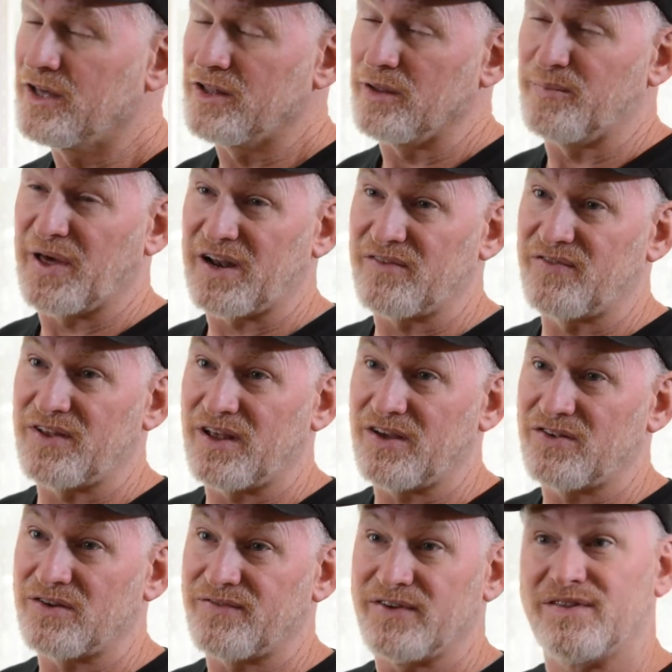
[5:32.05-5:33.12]
The benefit
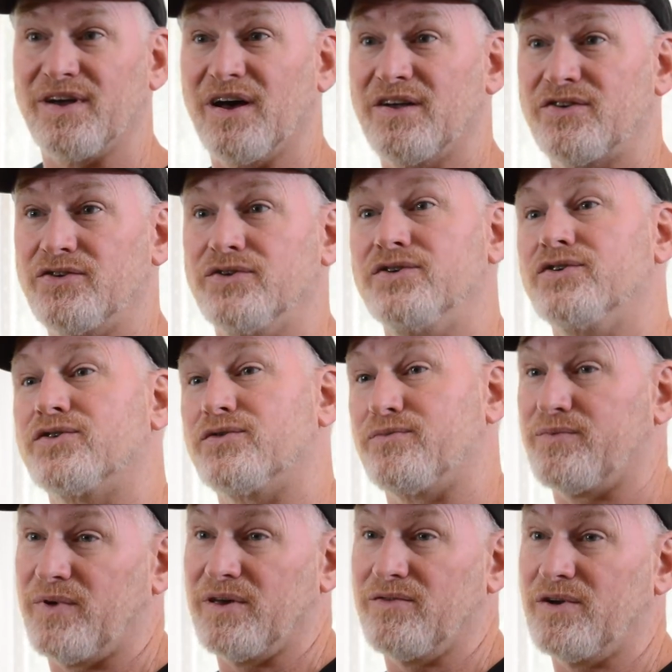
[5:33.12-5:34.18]
is if it does, you
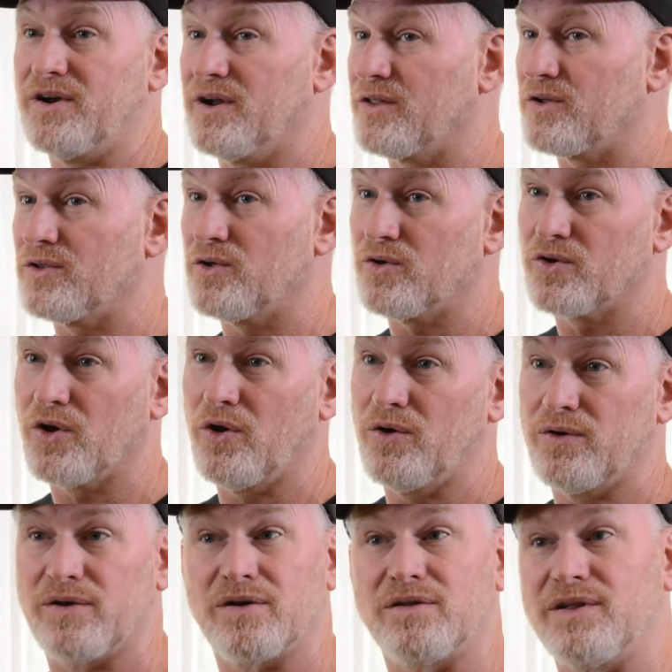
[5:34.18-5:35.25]
just give it another little
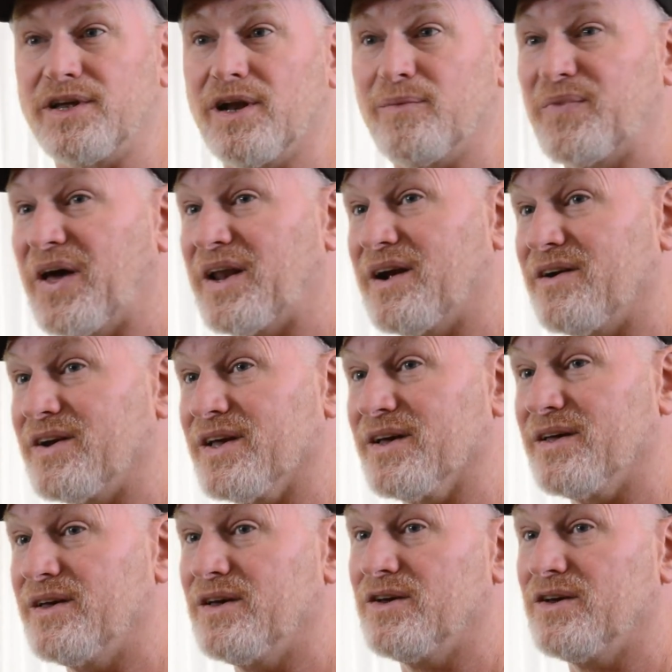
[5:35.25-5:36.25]
coat, clean up that area.